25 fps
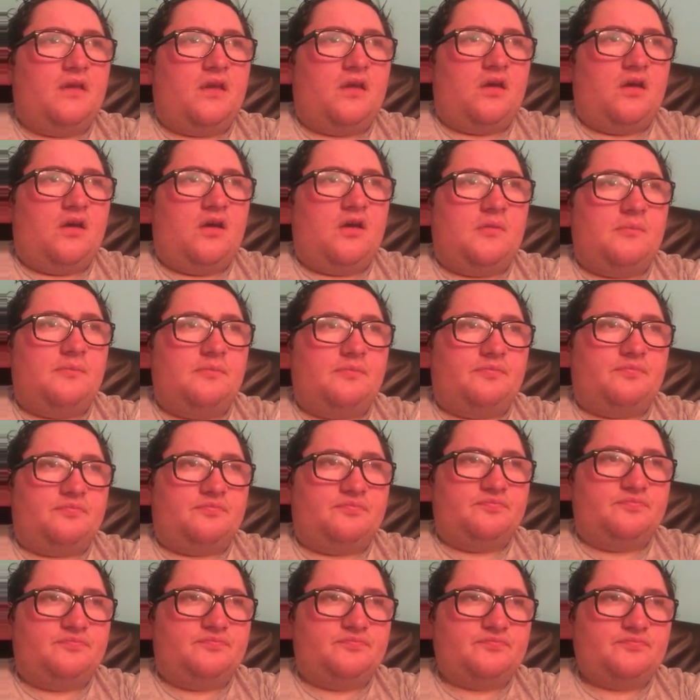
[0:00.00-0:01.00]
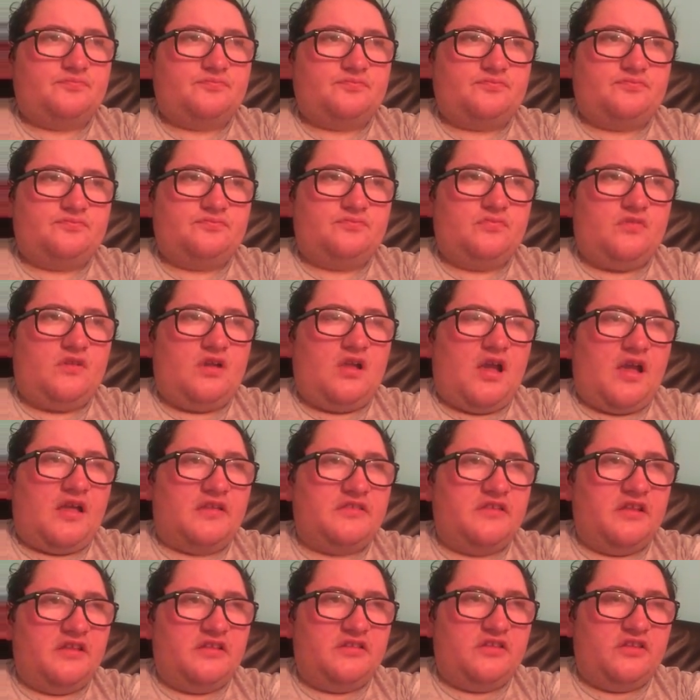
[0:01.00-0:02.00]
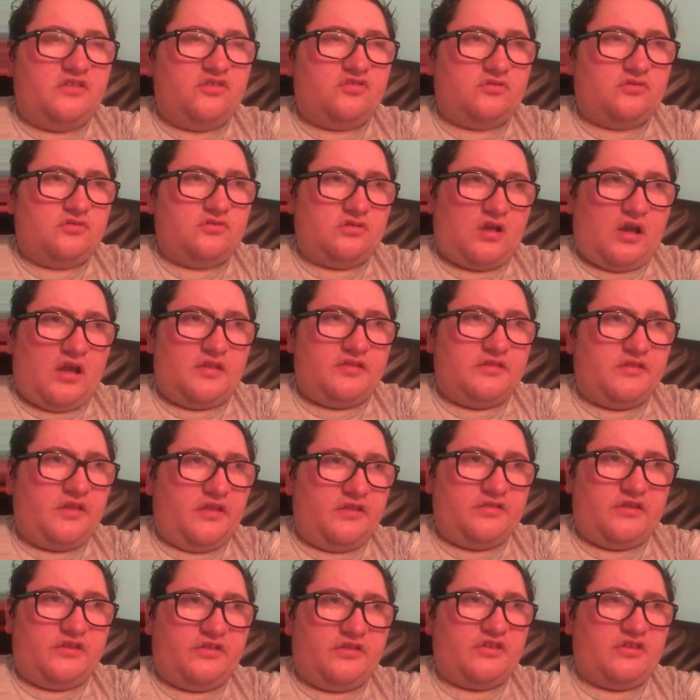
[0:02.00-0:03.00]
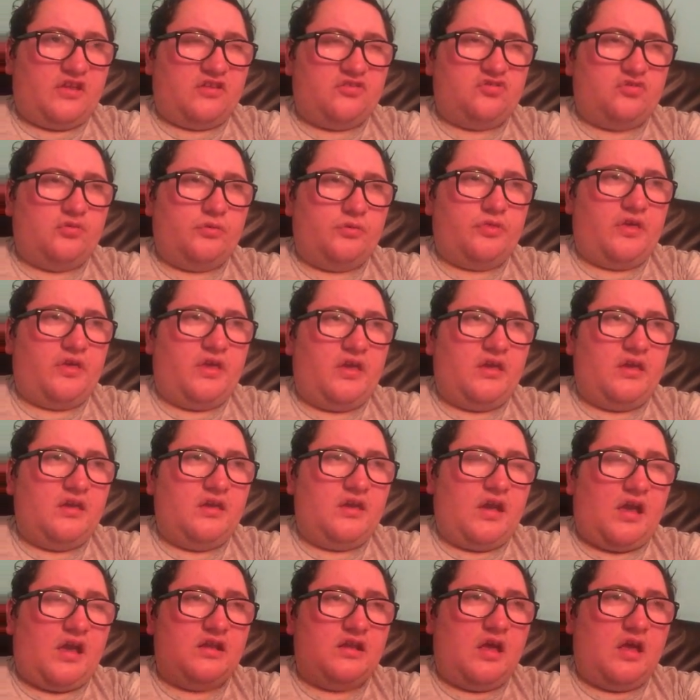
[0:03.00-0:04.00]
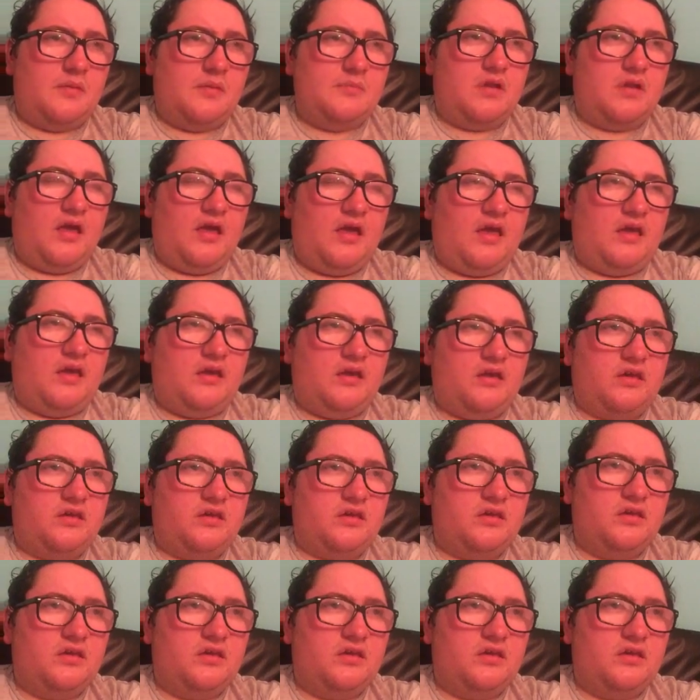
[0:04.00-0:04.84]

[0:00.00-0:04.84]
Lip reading: Um, I did this actual thing, and I'm like,